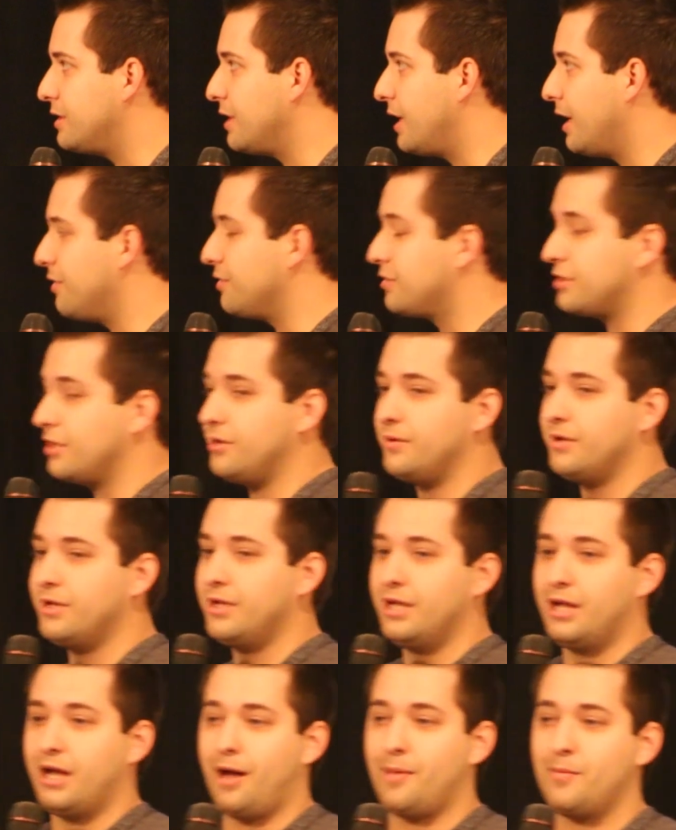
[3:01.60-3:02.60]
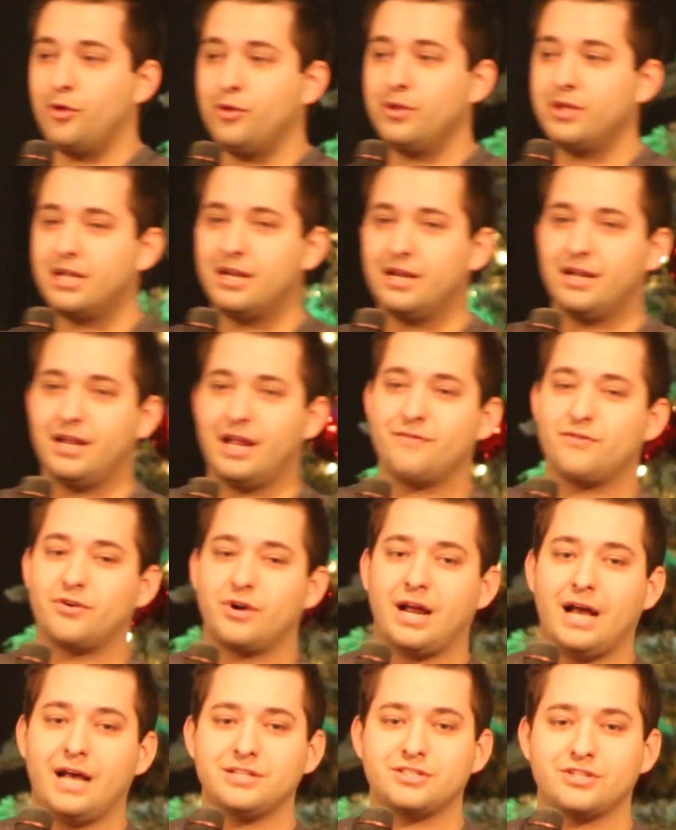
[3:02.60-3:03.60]
this together. So I'm only going to
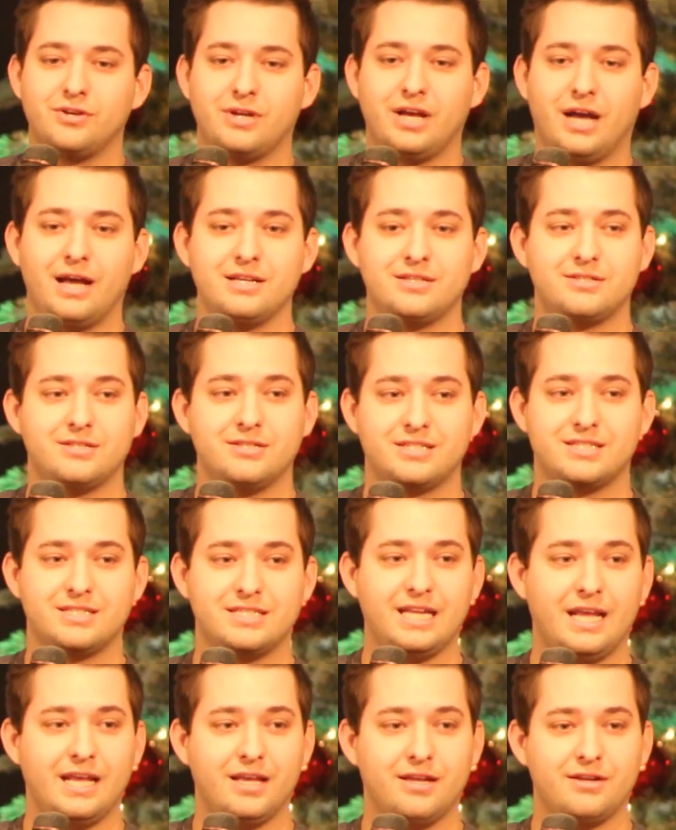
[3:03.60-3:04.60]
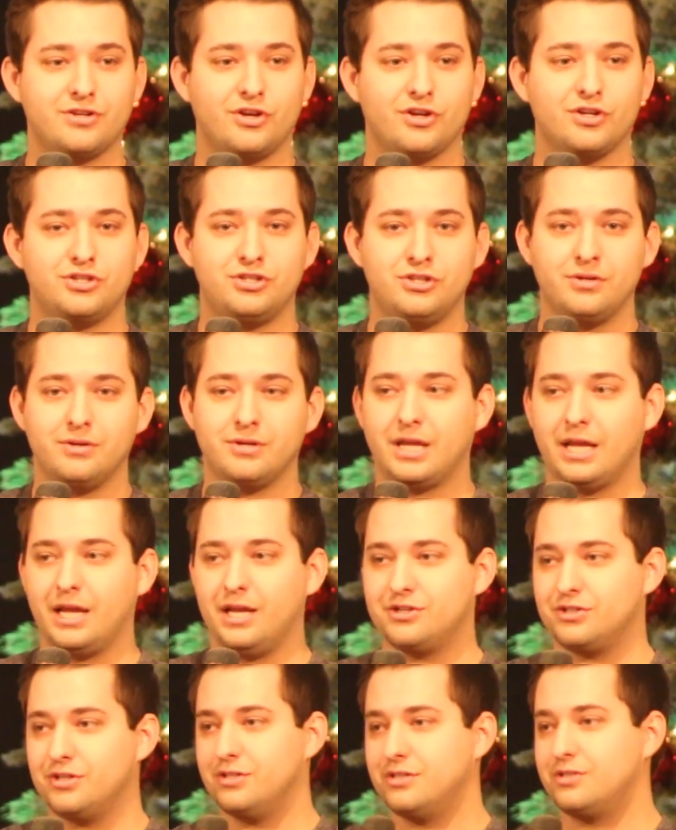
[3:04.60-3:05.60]
ever ask you guys to stand on 2
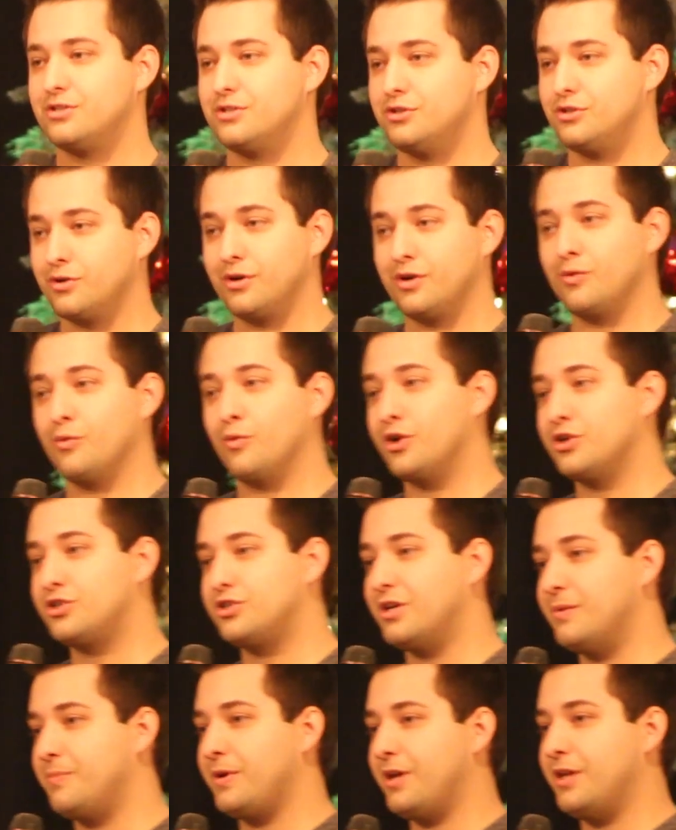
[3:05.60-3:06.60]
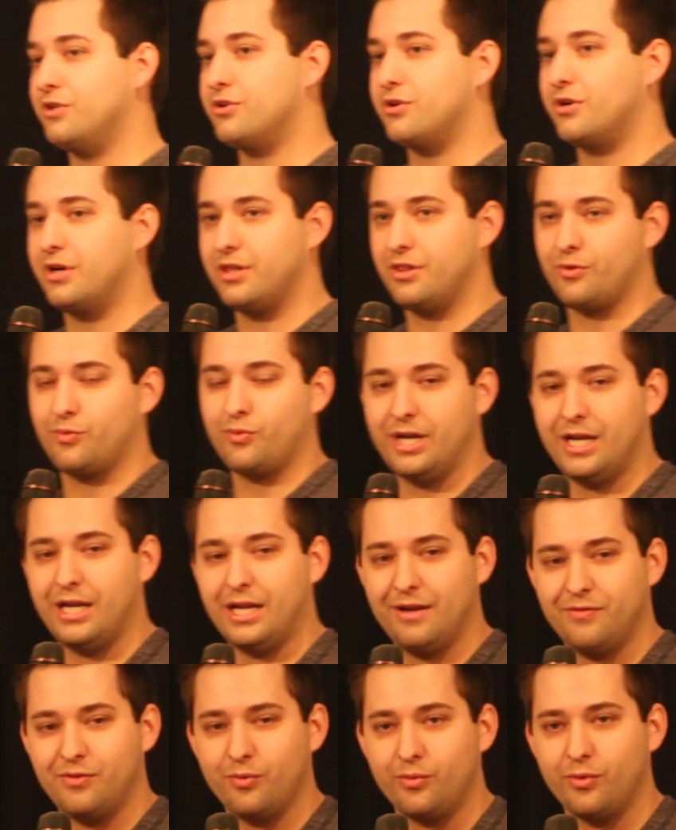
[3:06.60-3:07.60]
occasions, during worship and during the
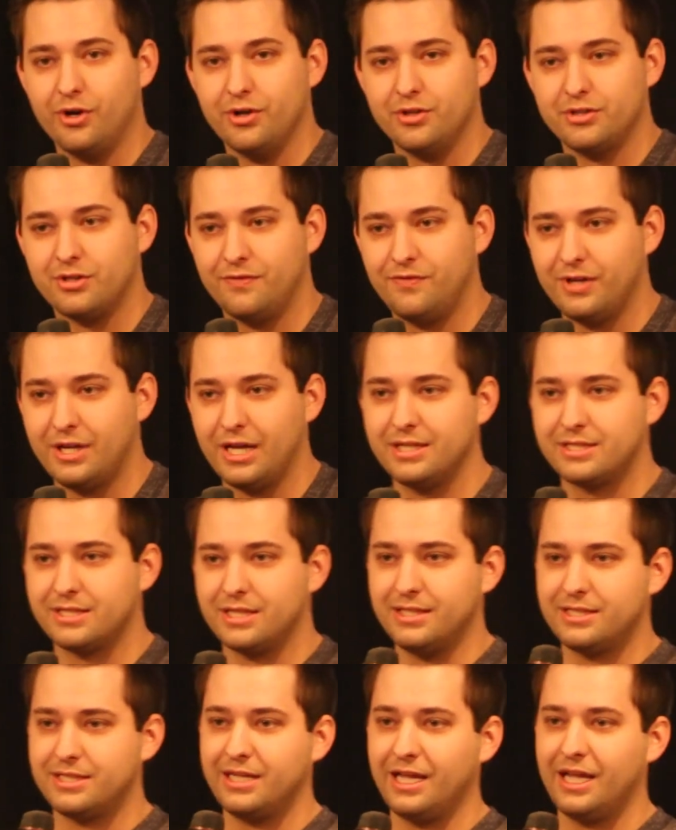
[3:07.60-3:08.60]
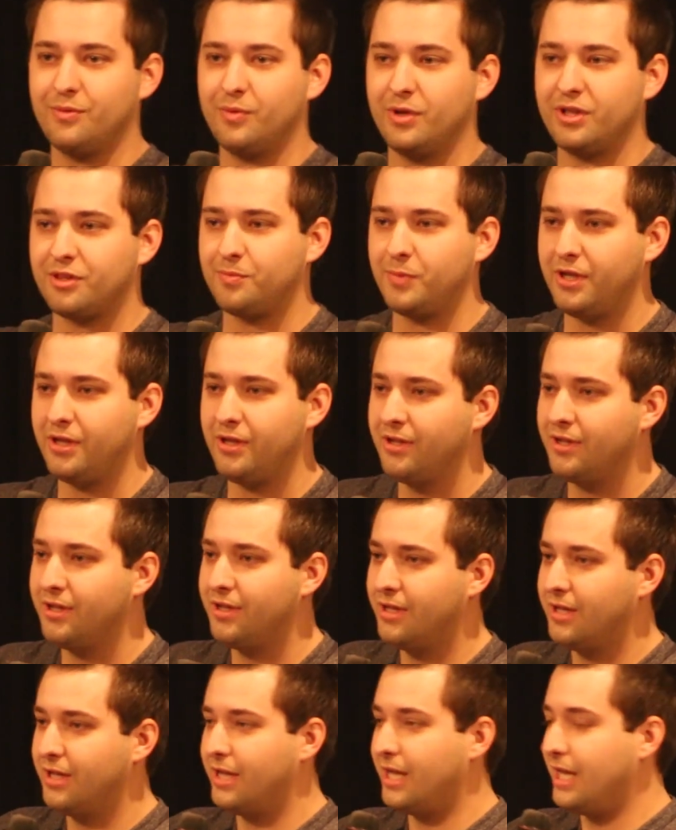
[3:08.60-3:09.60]
reading of the word. So if you guys can stand with me,
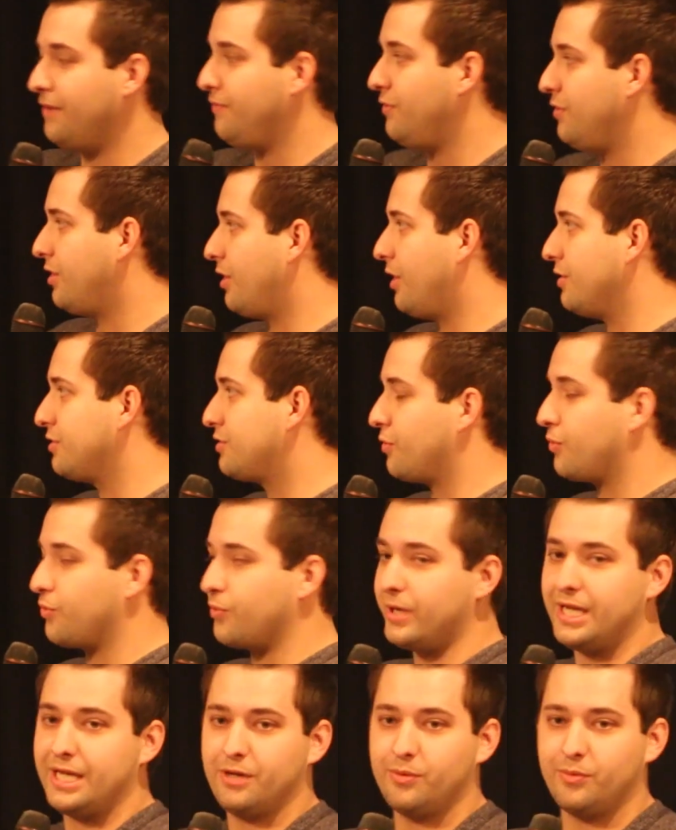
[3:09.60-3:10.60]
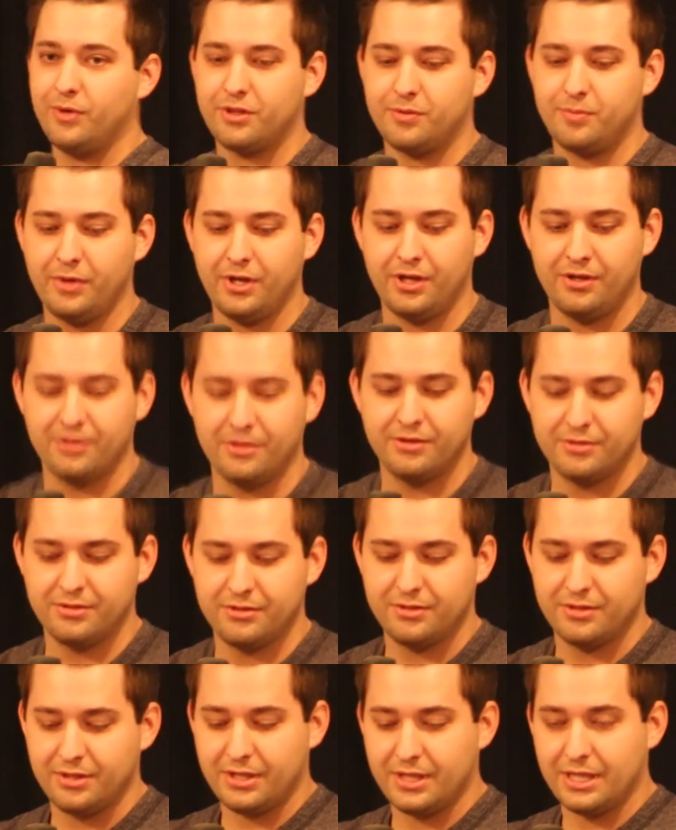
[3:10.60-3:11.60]
and if you can also read it with me,
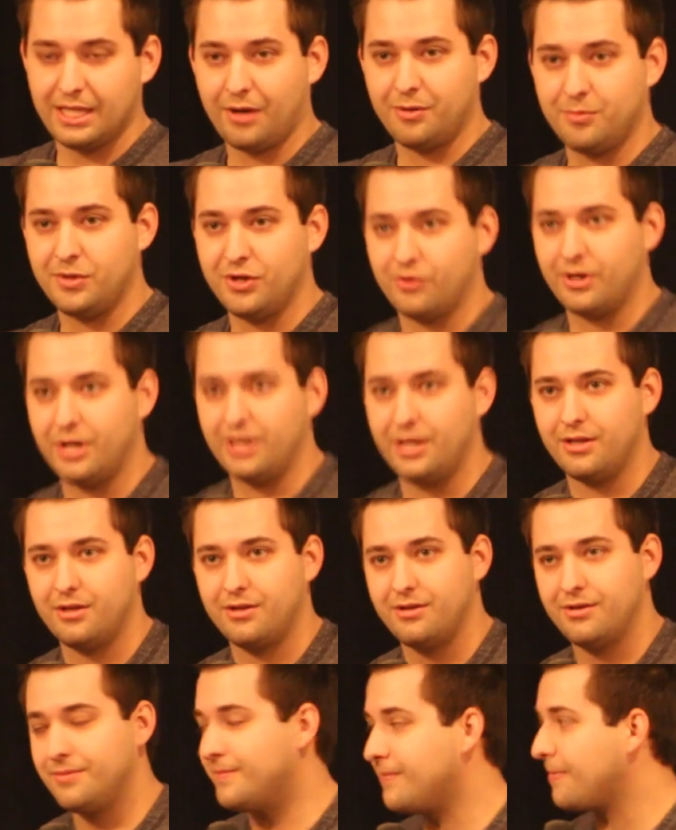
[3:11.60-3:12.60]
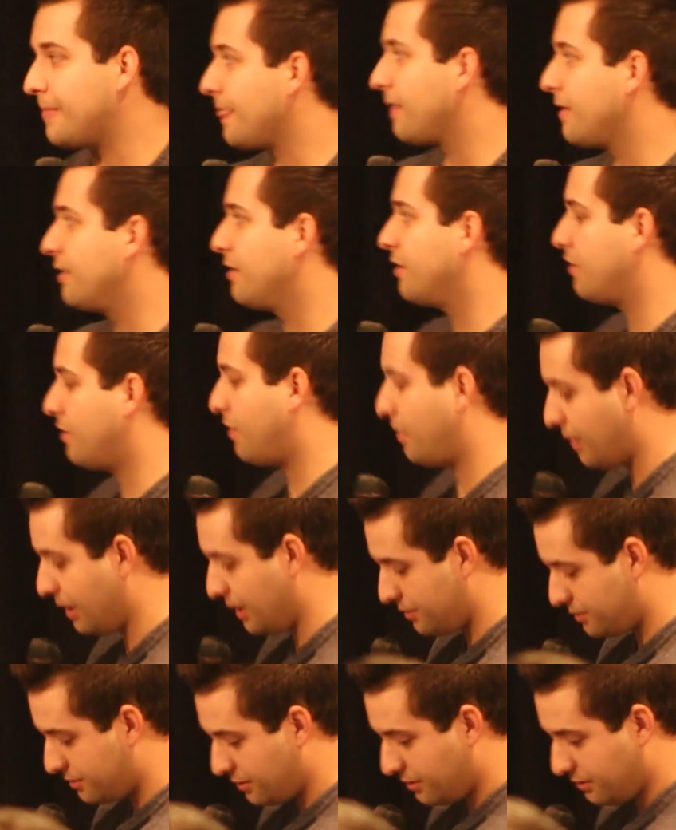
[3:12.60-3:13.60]
that would be great. All
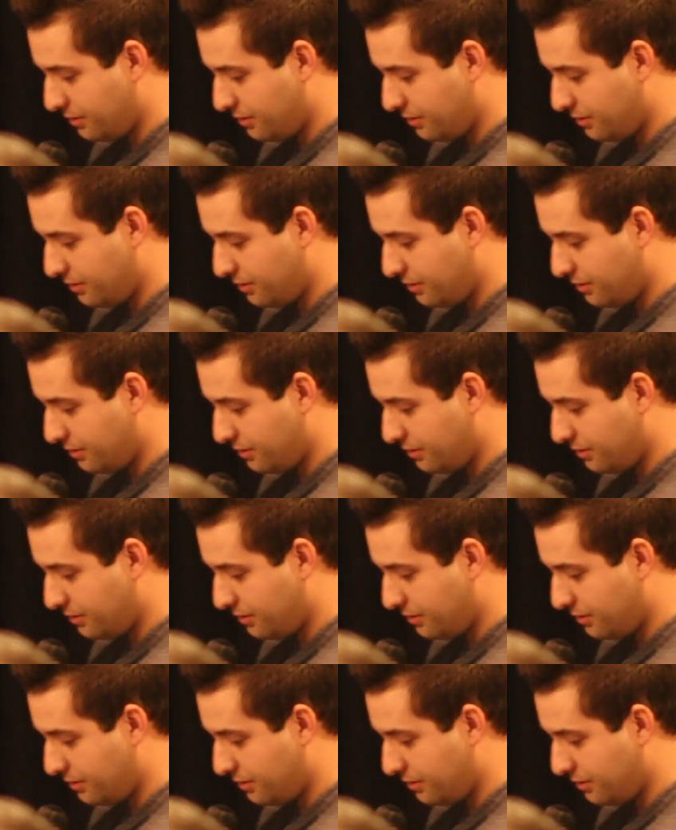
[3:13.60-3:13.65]
right,